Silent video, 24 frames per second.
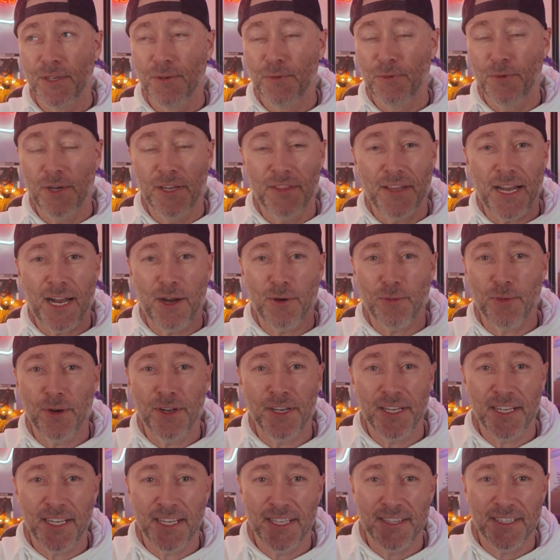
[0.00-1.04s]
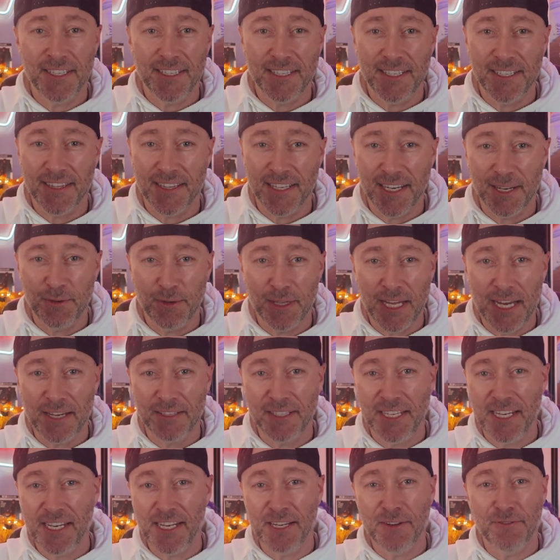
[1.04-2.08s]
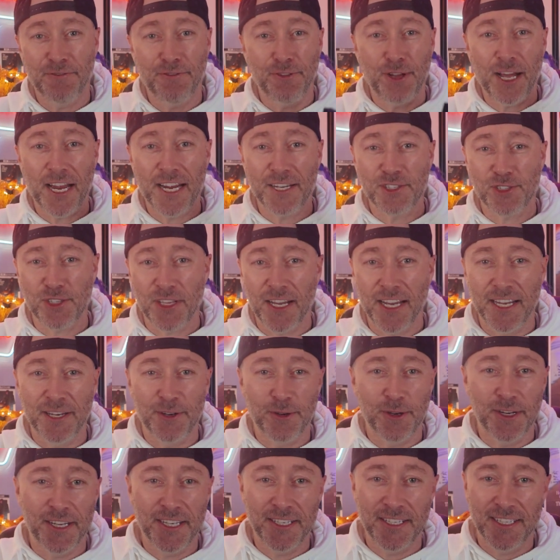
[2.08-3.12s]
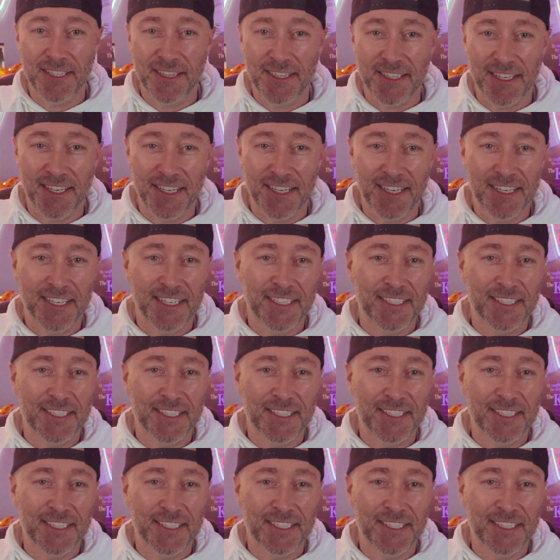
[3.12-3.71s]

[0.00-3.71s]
without running into anything, without needing a flashlight or anything.